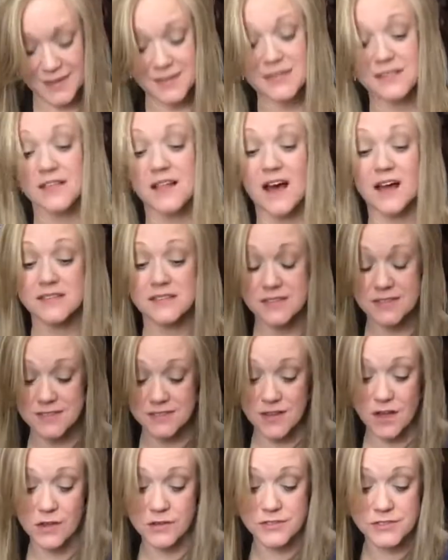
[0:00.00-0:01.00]
Lots of
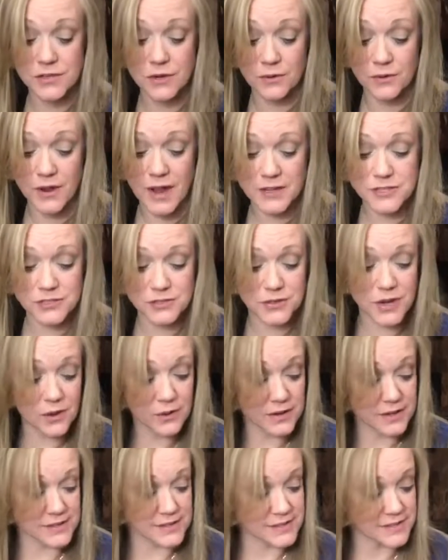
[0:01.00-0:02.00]
salt. So as you
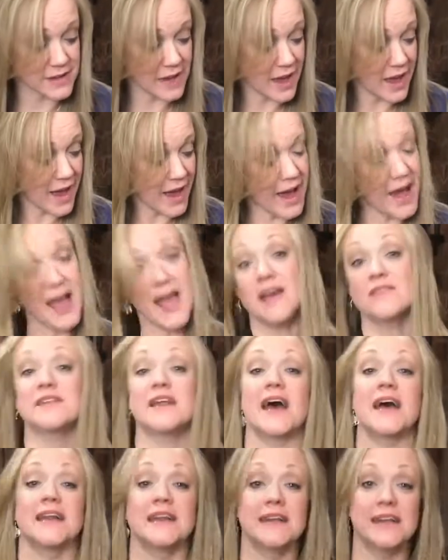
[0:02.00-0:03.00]
notice, I haven't
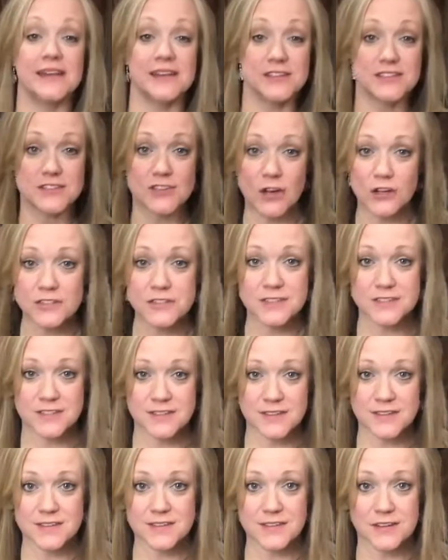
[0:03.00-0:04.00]
added any salt into
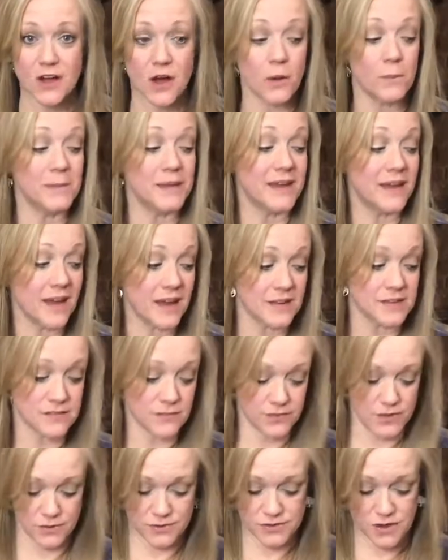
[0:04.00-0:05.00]
this at all because of
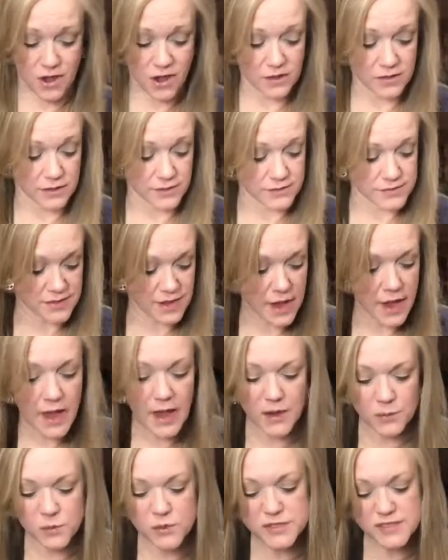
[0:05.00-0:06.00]
those olives.
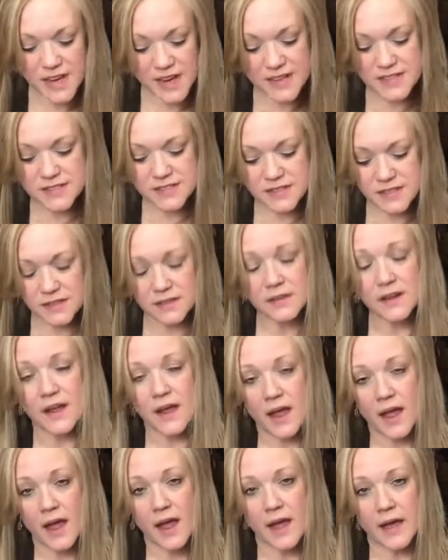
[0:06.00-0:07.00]
And we'll taste it,
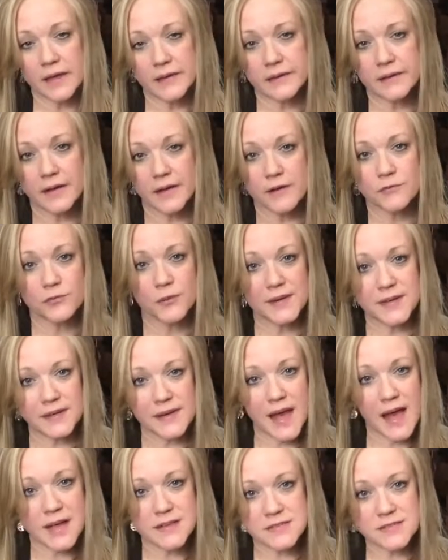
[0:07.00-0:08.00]
and if we need to
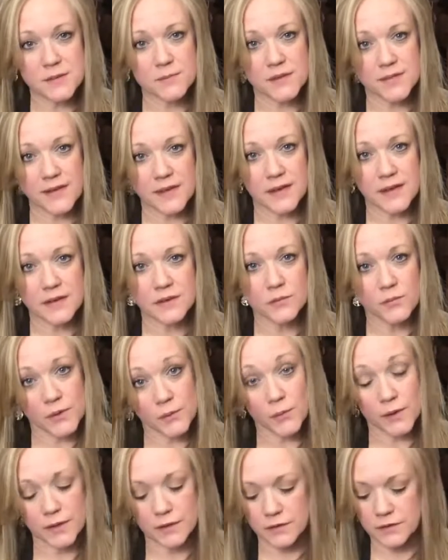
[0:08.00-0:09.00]
add some at the end, we
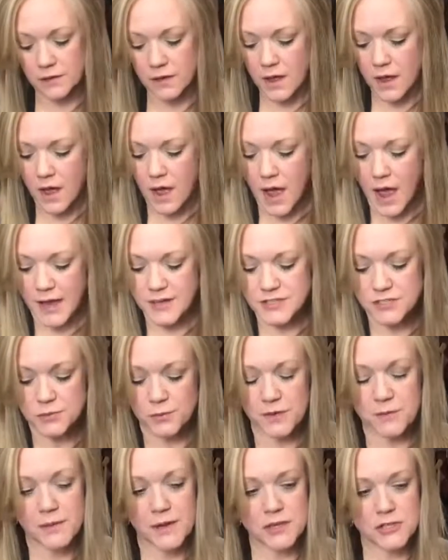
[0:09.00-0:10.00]
will. I just want
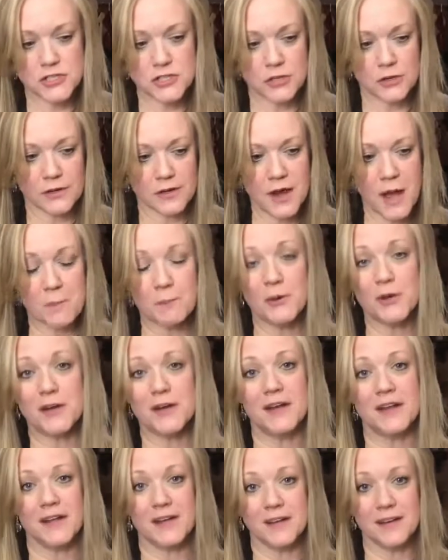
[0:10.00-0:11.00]
to make sure and not put it
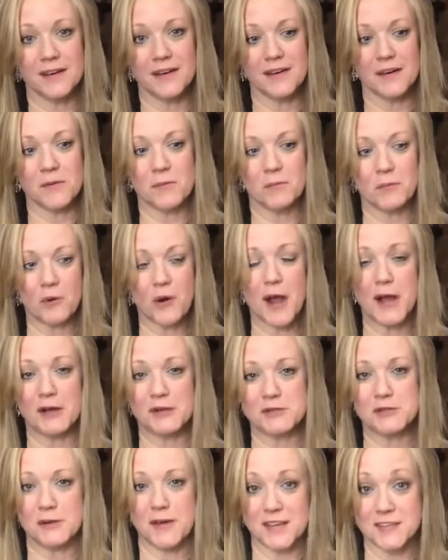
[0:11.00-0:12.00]
in prior
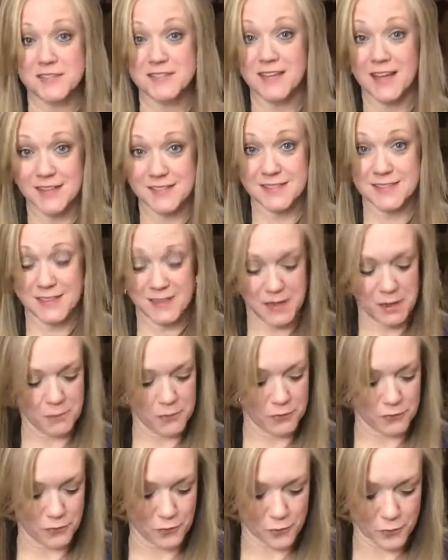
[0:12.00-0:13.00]
to us testing it
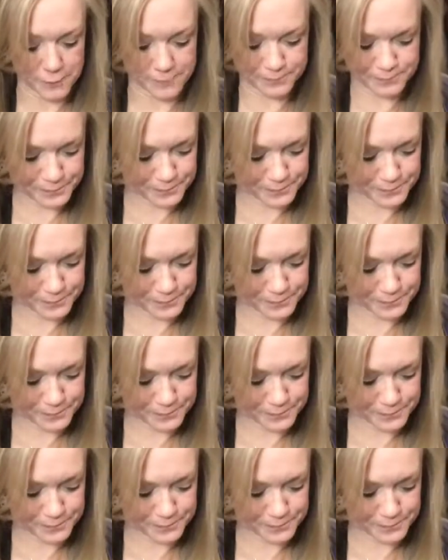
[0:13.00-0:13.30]
before.